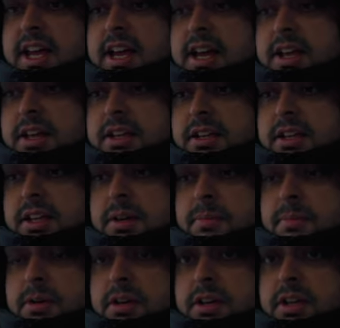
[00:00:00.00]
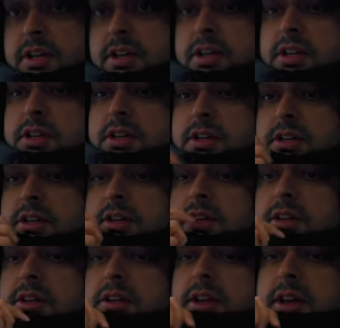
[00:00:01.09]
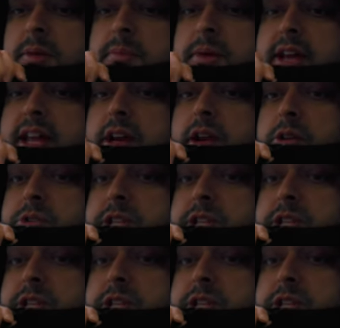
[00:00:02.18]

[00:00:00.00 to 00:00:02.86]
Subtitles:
here in my igloo